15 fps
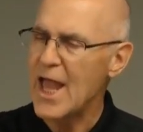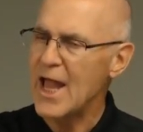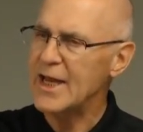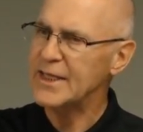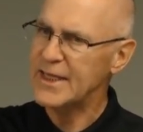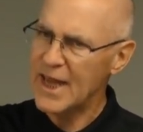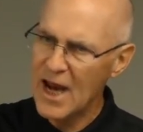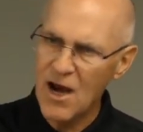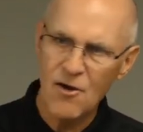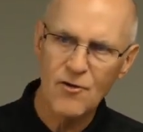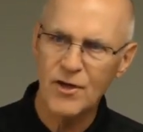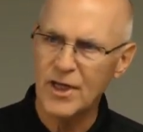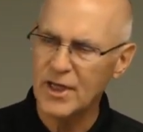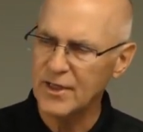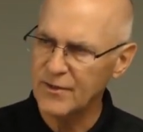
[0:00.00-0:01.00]
And
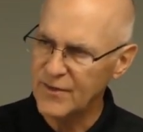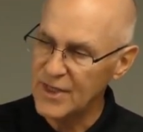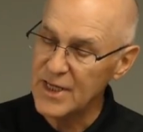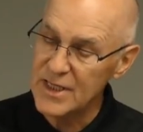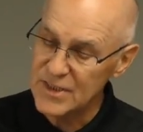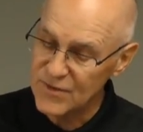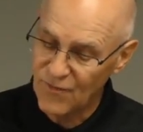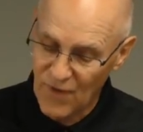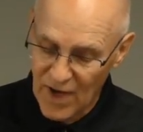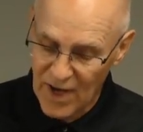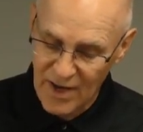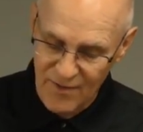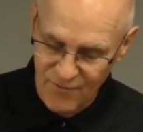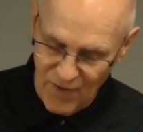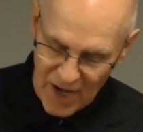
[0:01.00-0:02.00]
carrying these
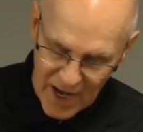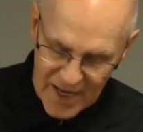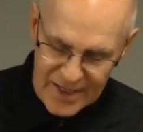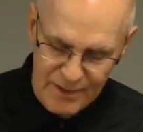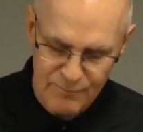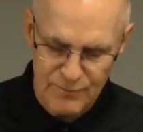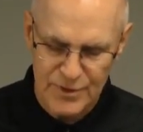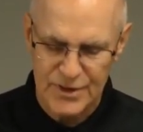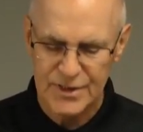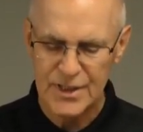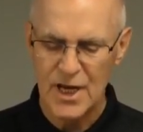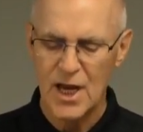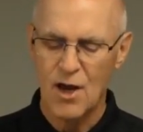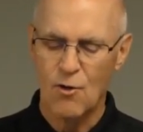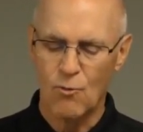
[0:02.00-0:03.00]
5 items
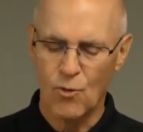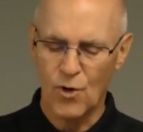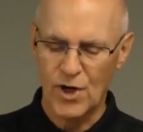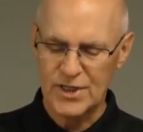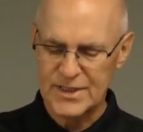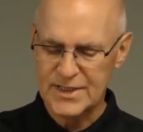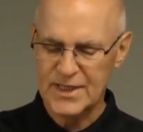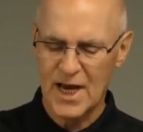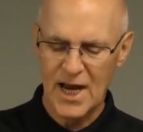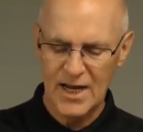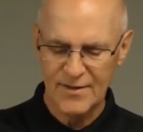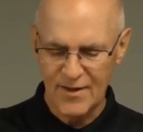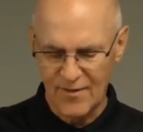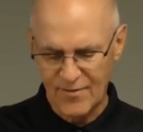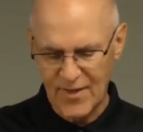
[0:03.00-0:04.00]
were a
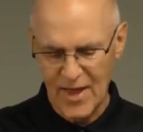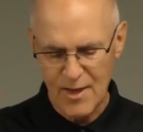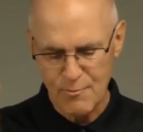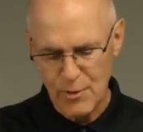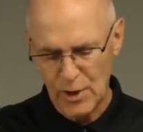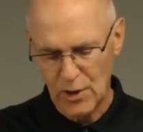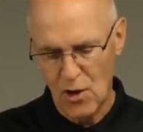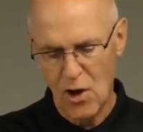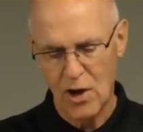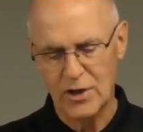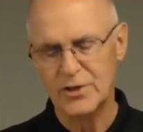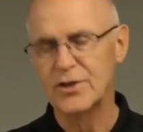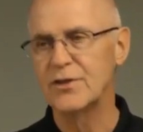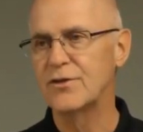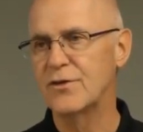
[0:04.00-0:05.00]
sign that they
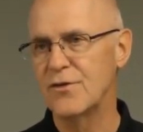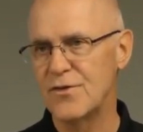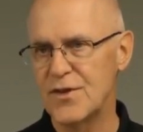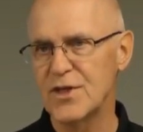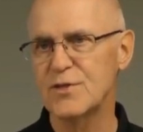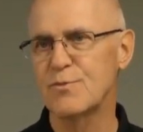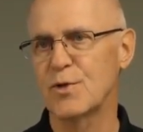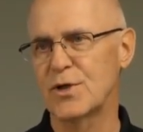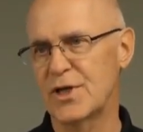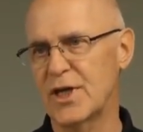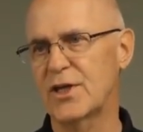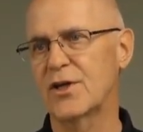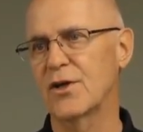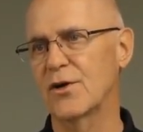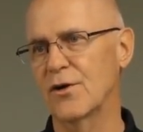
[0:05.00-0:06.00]
belonged to this
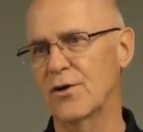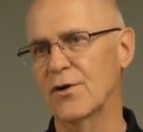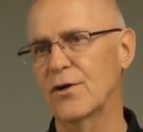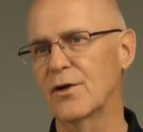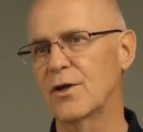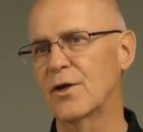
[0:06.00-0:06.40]
particular